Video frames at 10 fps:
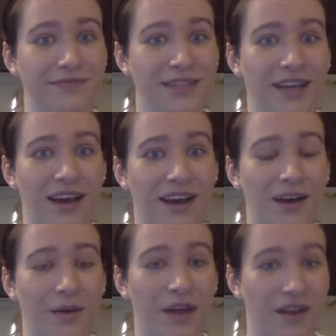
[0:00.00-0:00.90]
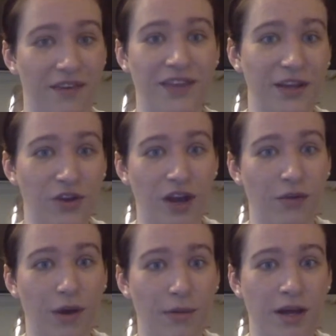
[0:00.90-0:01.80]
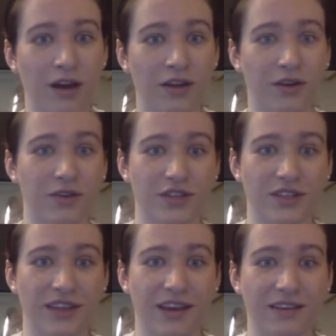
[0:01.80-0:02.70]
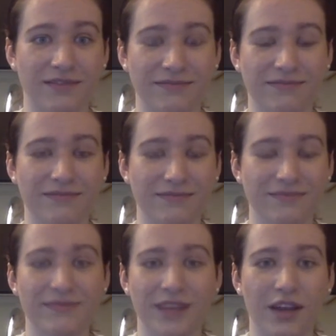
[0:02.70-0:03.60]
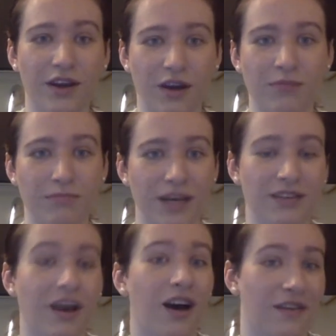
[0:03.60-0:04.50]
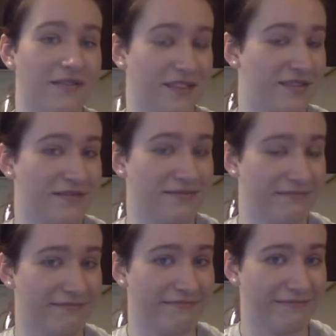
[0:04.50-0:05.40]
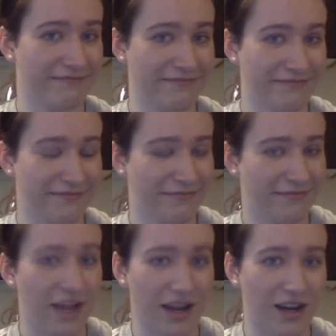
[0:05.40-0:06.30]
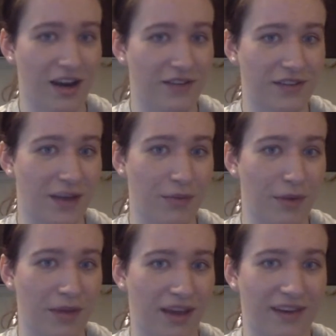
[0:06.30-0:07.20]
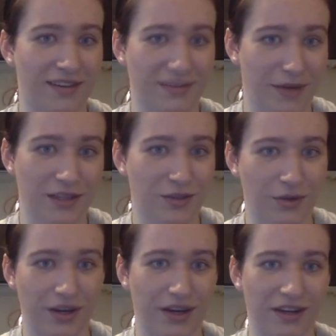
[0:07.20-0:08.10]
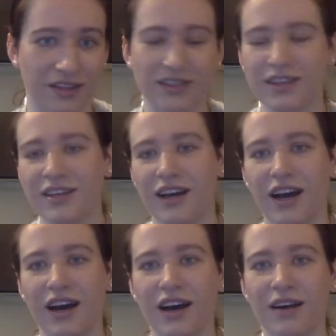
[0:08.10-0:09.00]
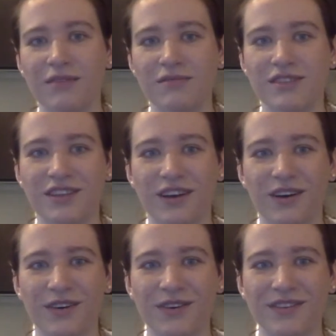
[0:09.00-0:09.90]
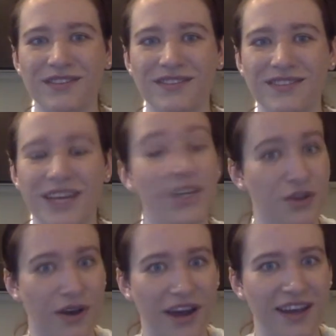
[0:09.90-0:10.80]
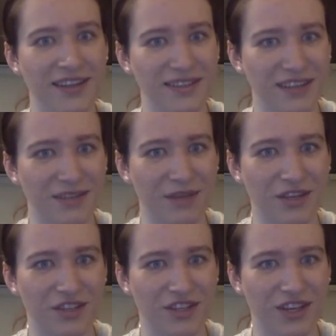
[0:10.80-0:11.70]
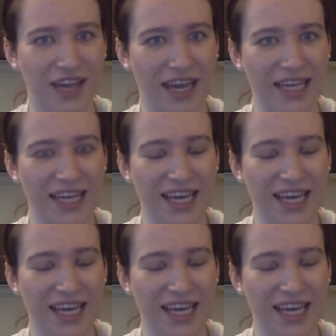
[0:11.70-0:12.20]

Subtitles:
And if they try to rub it on you, just say, buzz off. Knock it off. Stop rubbing it. It's my story here. So enjoy it as much as you can.